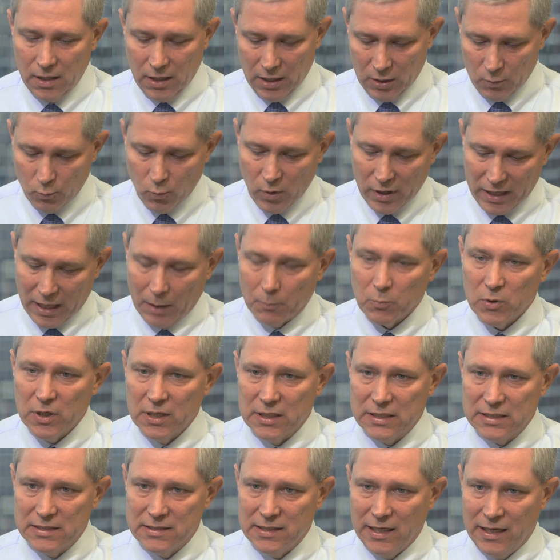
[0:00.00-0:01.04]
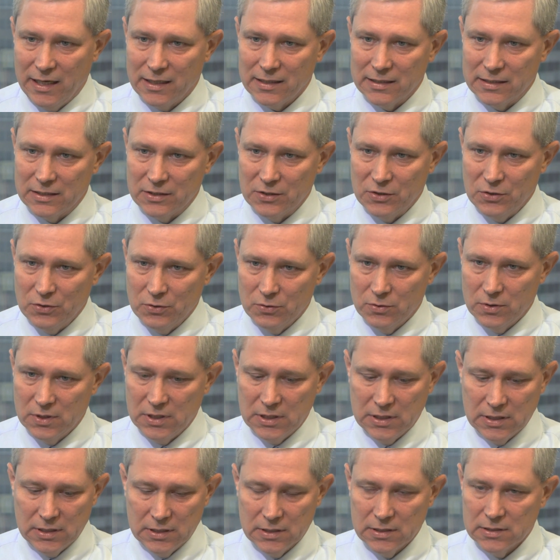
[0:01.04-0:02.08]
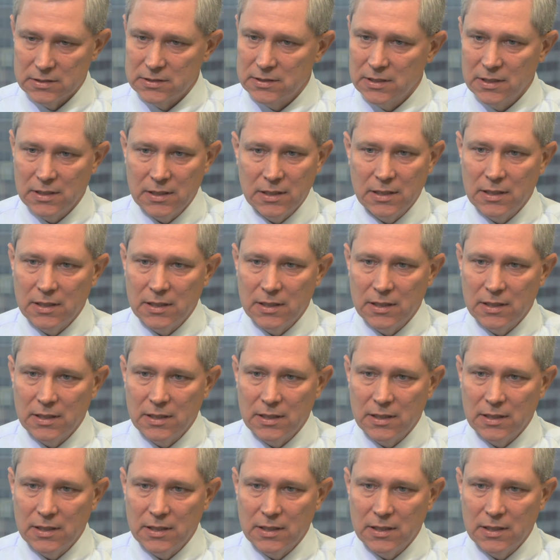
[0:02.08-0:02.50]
And what I'm really telling you is